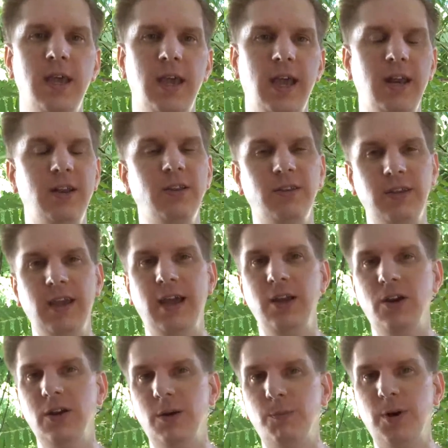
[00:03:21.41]
And yeah,
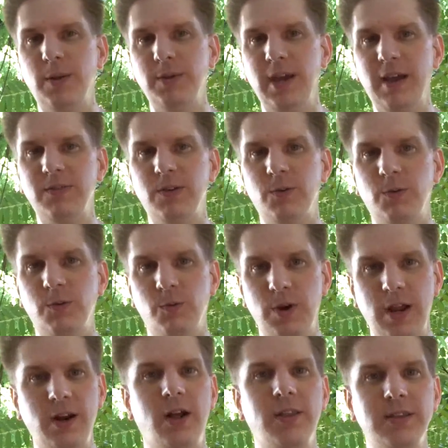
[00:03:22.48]
you're going to probably have to
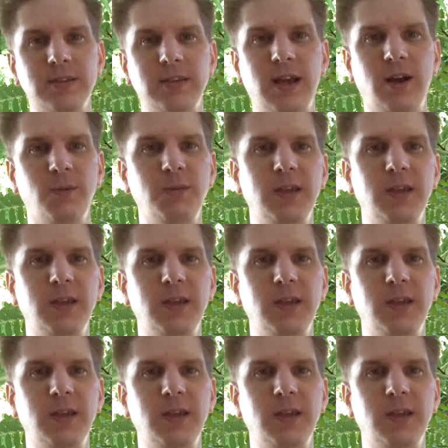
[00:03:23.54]
write all this down,